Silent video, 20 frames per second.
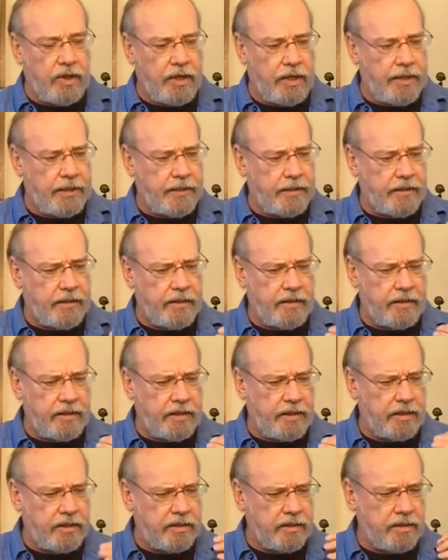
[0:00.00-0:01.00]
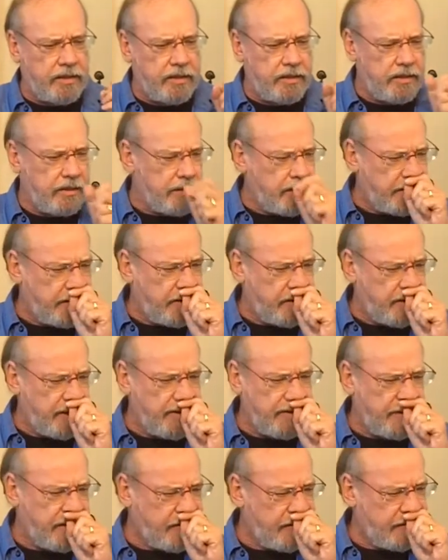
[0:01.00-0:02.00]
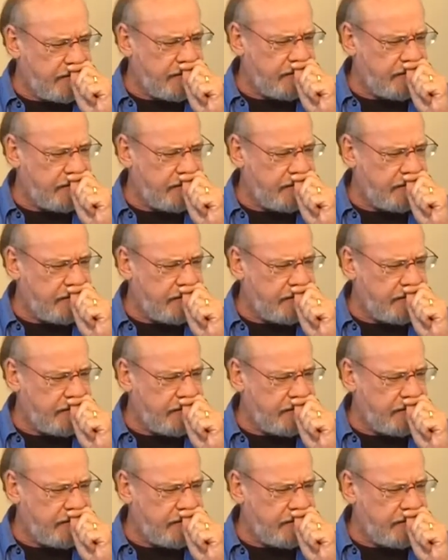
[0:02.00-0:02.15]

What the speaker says: And I thought,